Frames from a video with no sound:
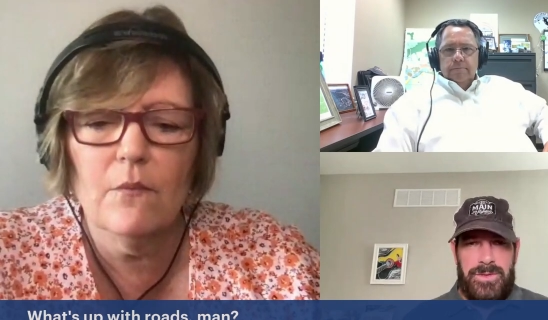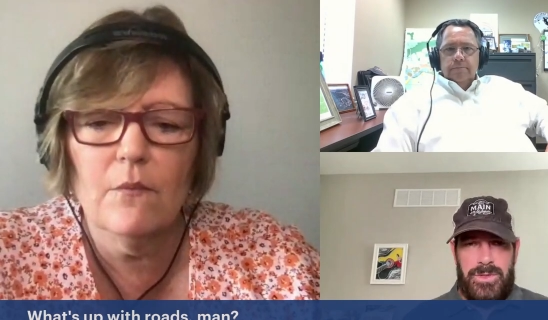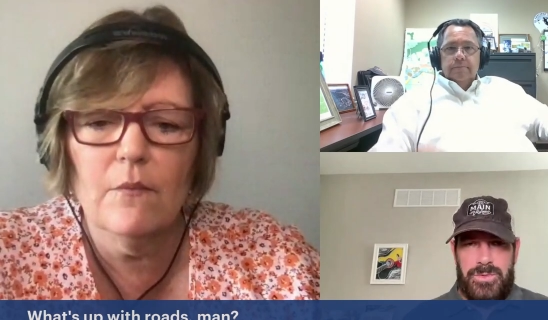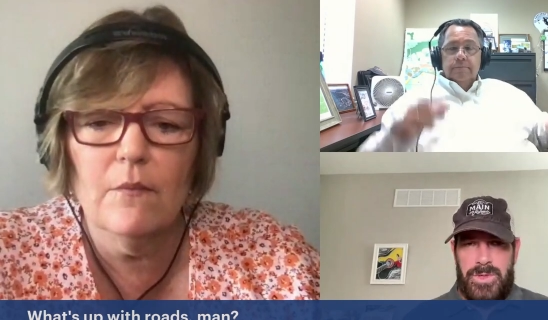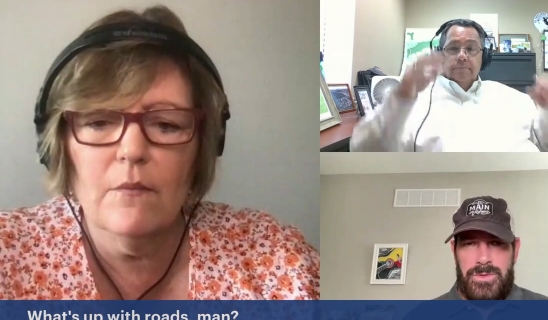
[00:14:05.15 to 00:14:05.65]

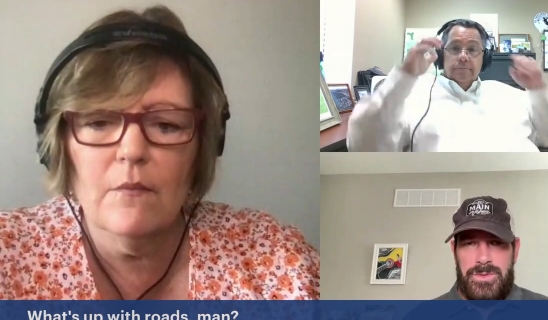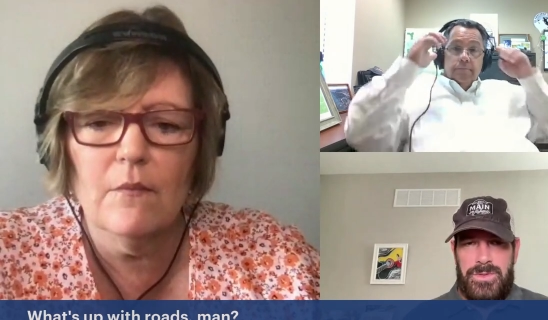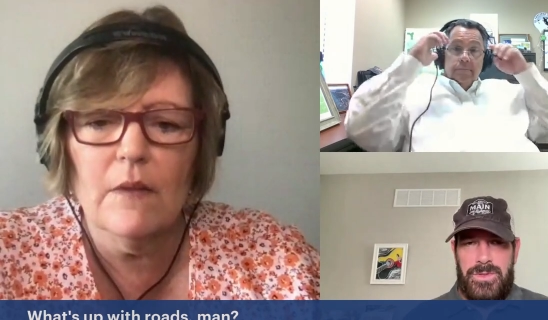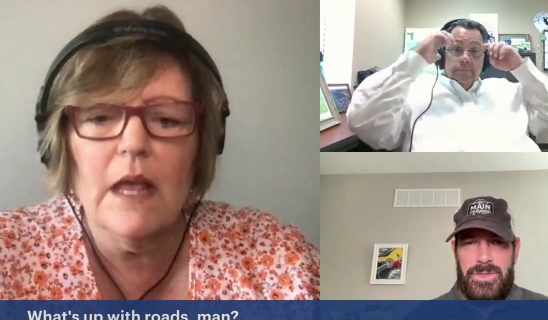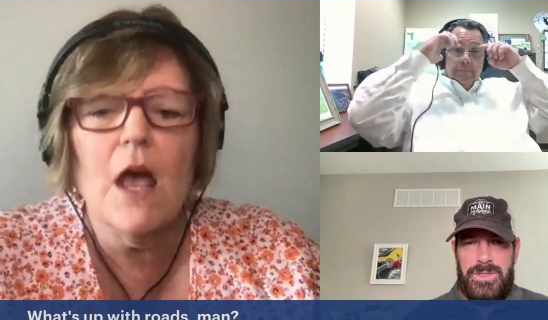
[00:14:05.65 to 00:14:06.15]
Speaker 1: those roads.
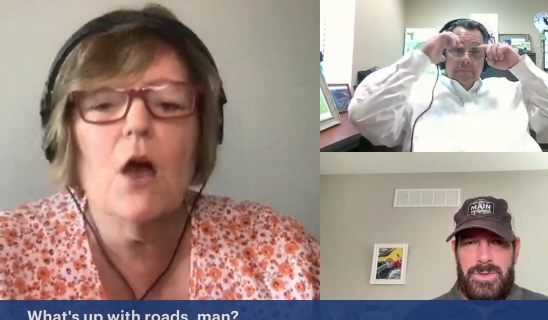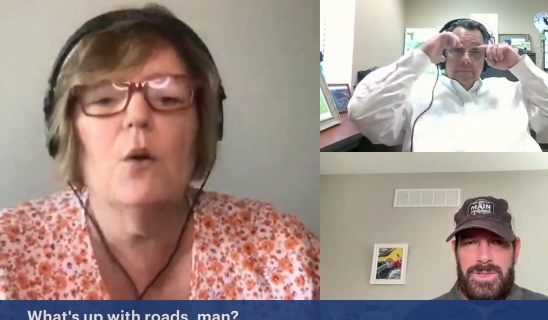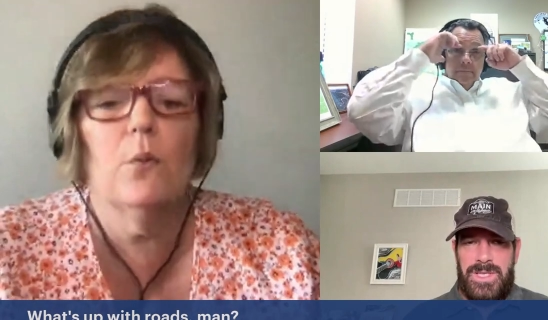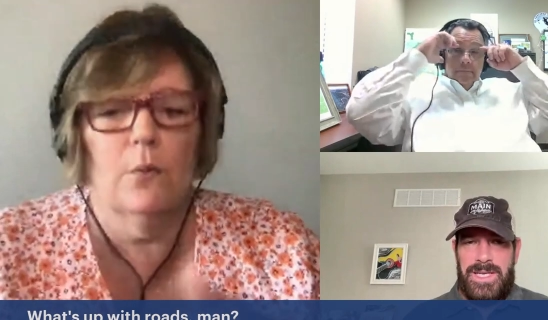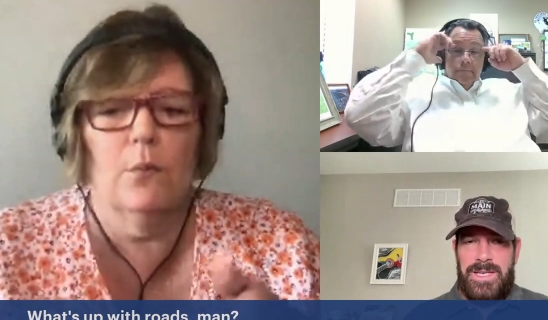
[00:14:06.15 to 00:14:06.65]
So that so
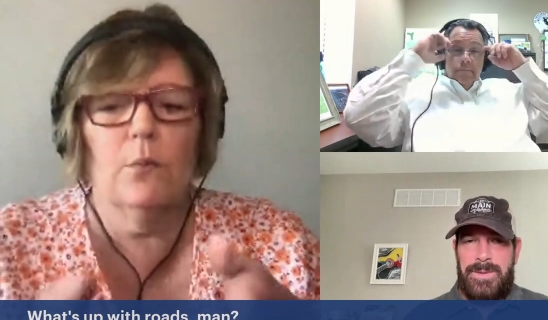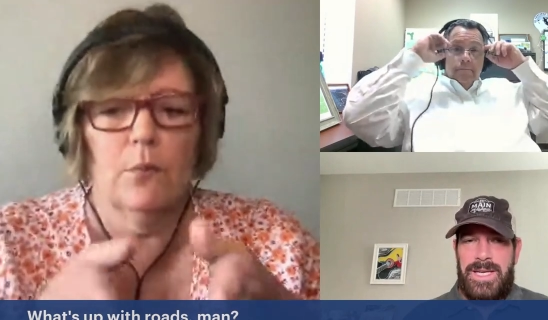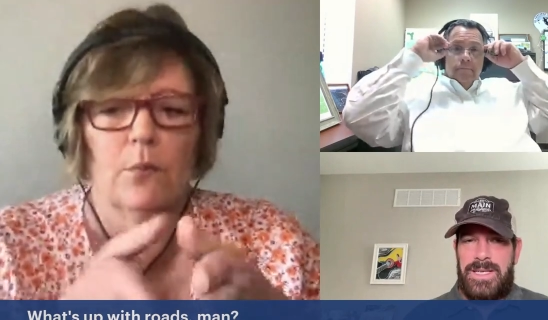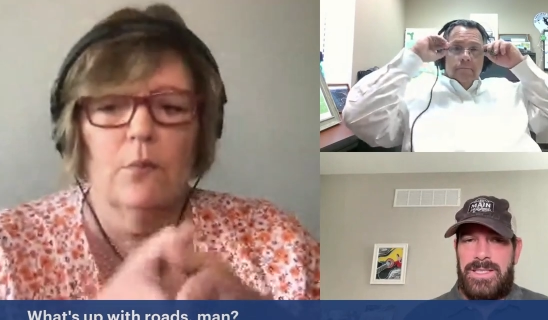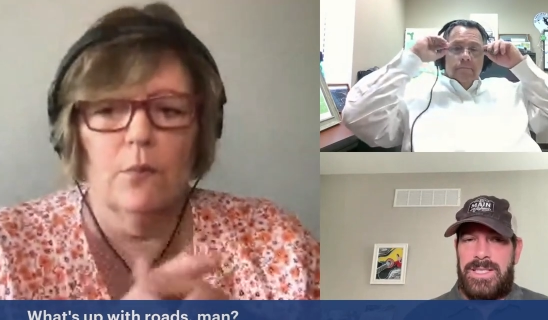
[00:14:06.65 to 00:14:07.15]
it's not coming
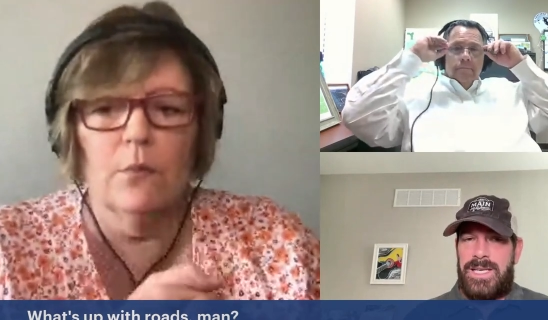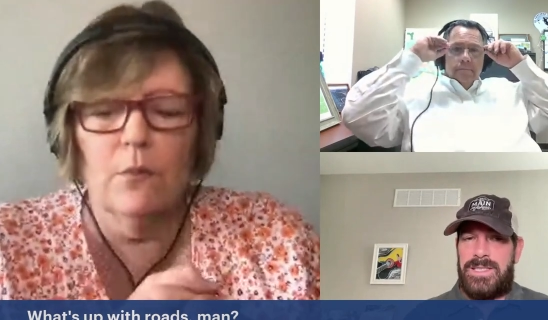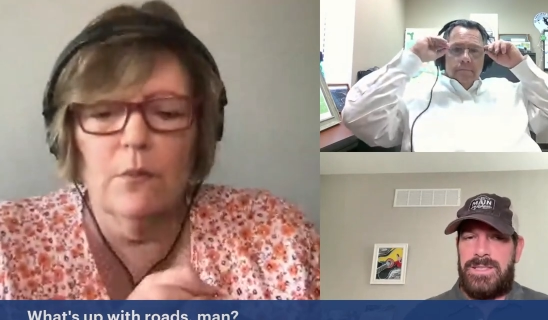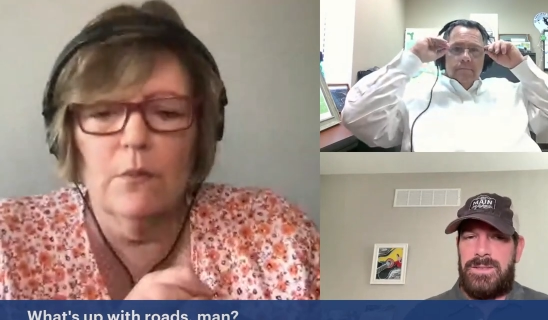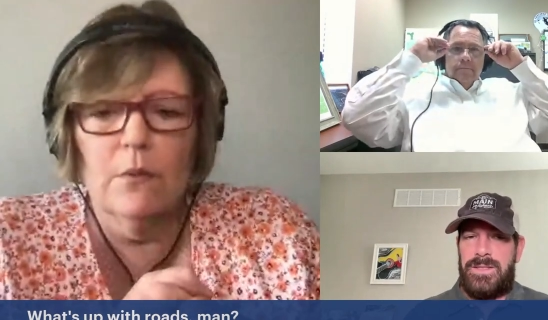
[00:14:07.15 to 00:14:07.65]
out of the
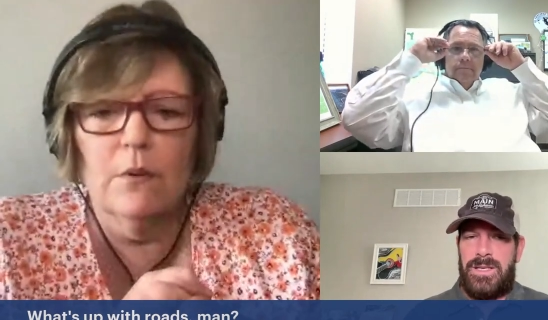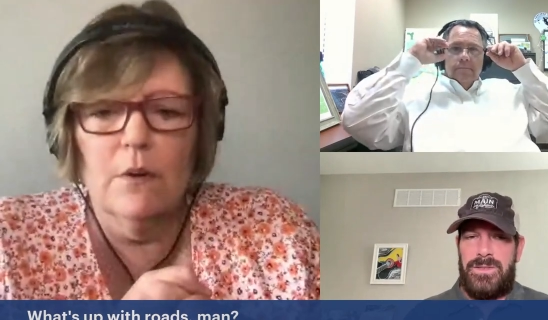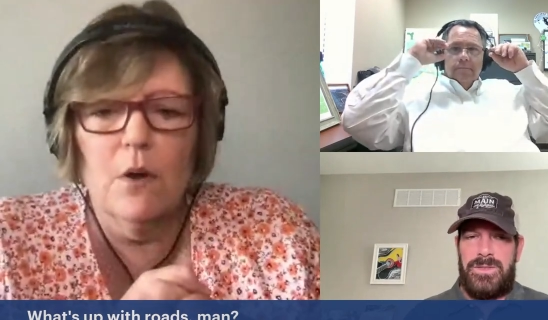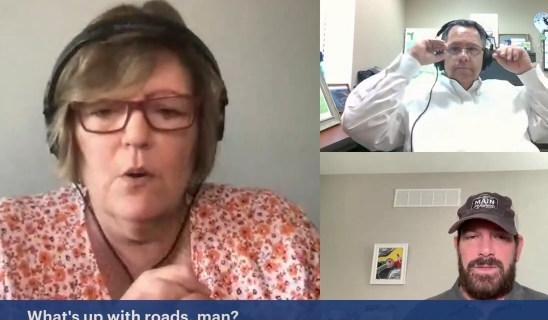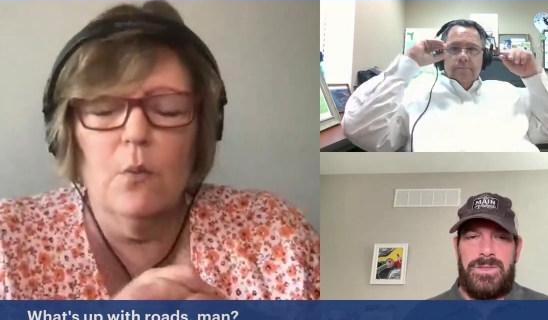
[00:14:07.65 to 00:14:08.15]
tax
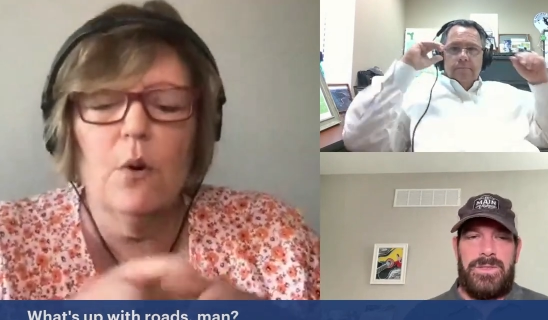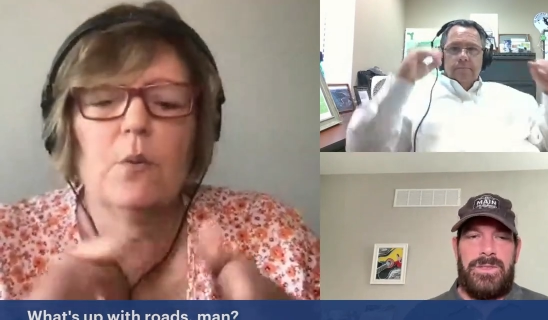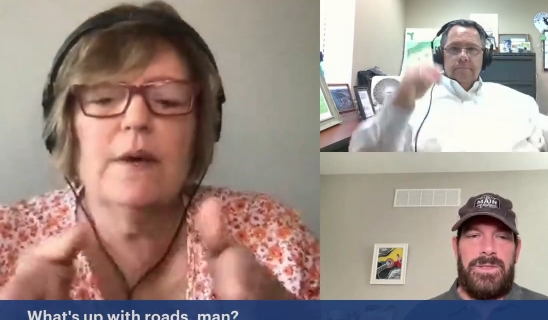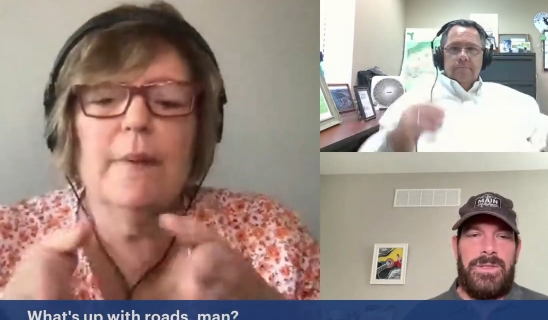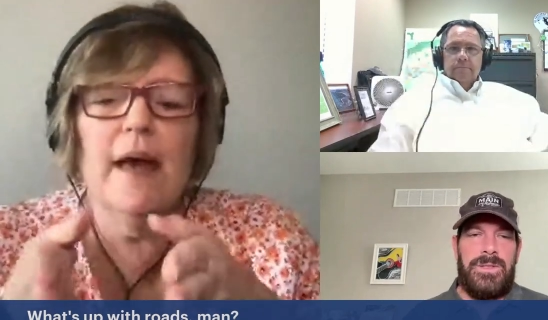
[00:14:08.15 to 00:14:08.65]
dollars.
Speaker 2: Well,
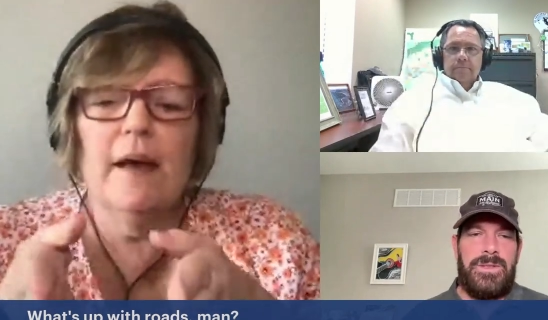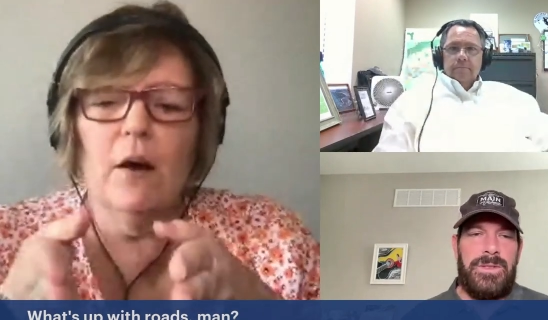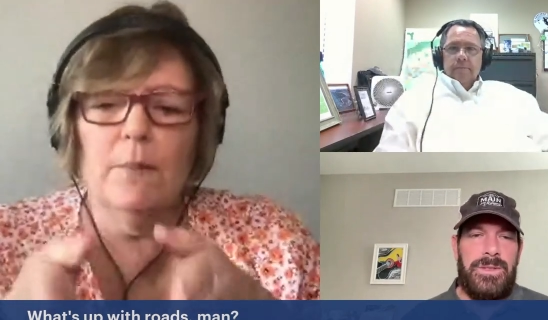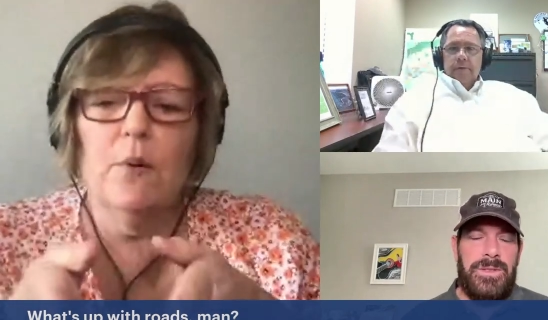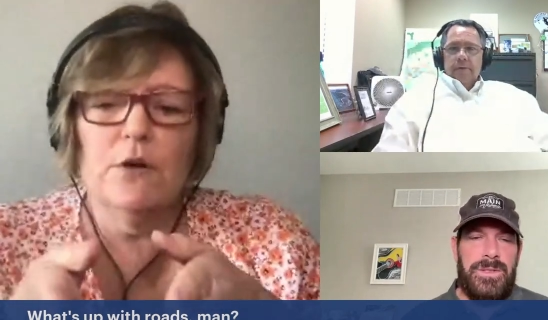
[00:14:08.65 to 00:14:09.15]
we pay
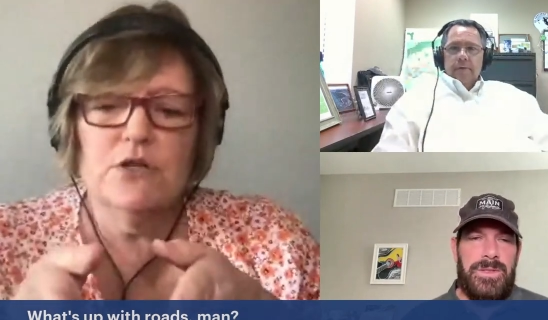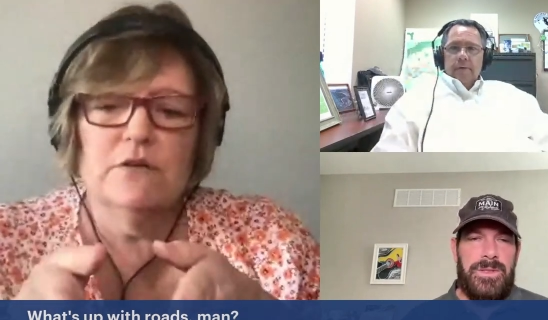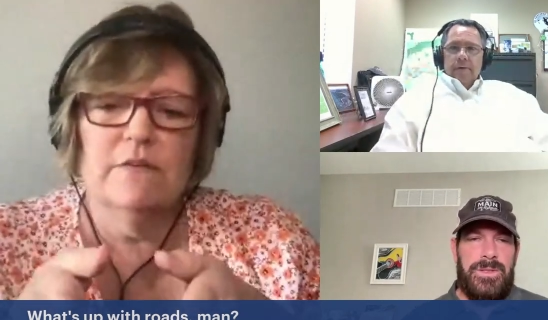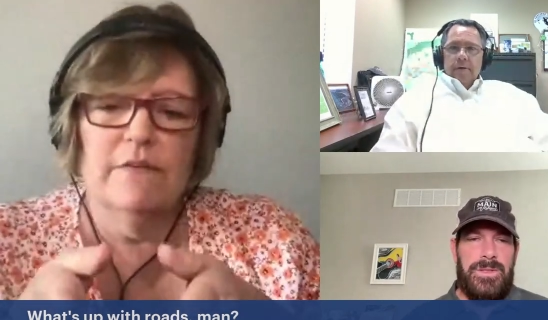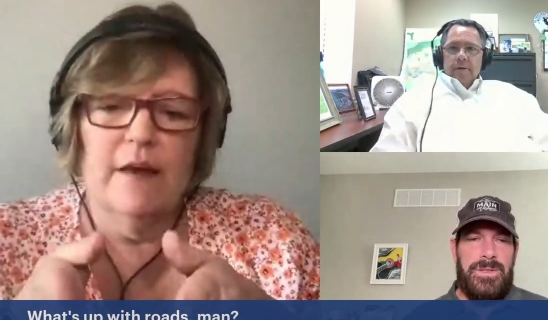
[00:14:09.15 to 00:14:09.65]
our
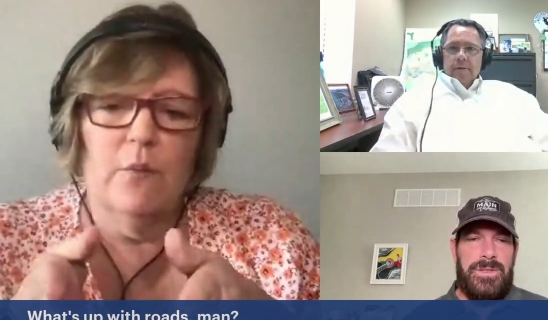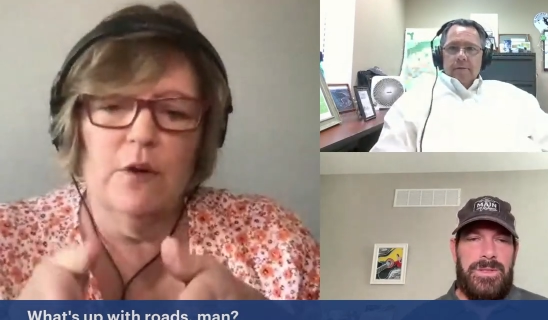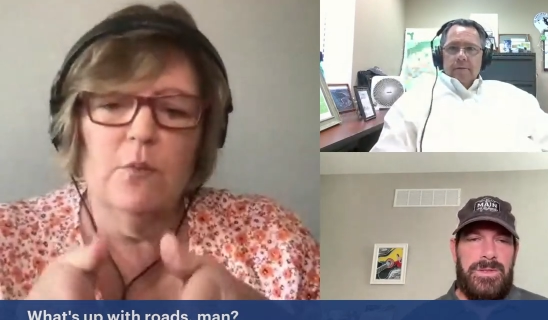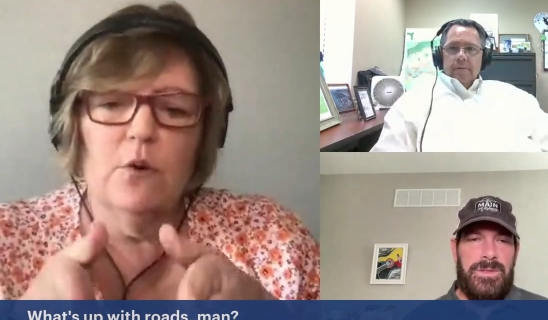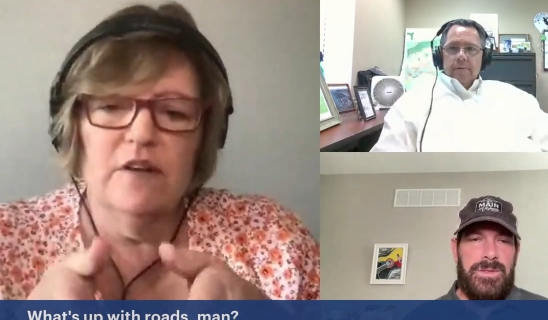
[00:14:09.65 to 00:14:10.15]
portion that
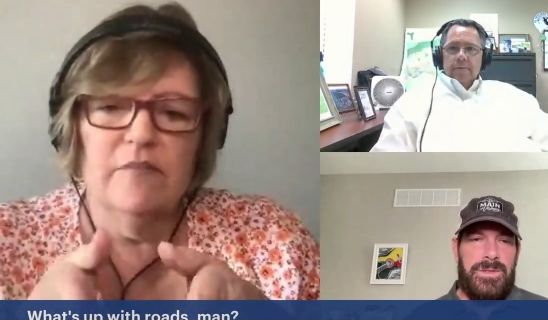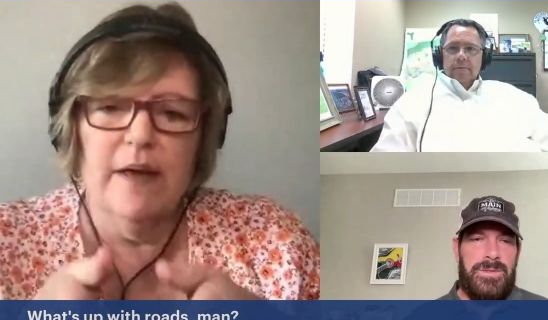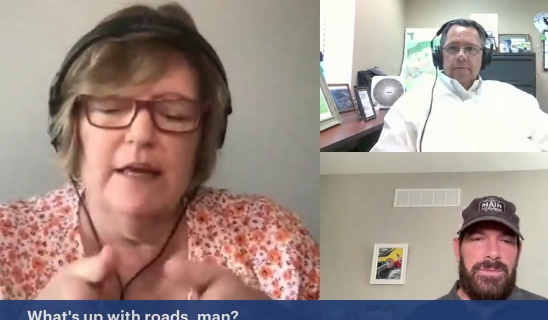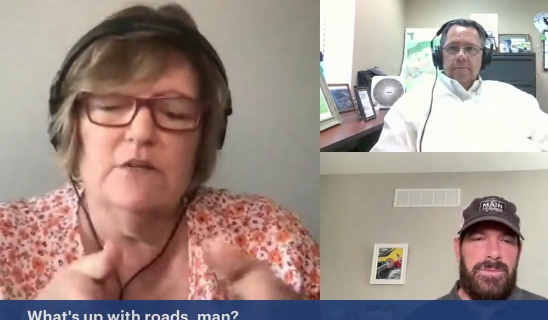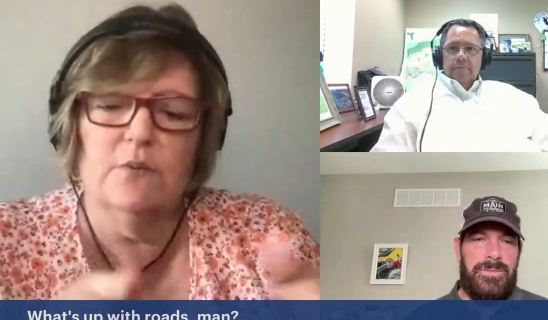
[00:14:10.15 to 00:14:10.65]
we would have
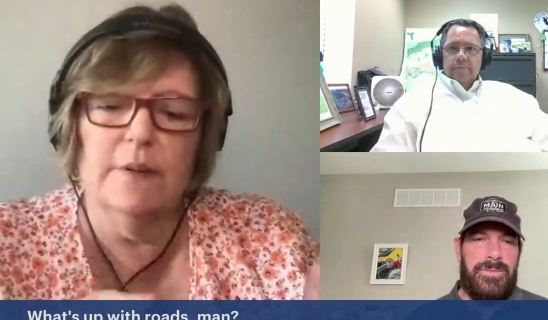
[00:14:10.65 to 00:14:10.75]
paid to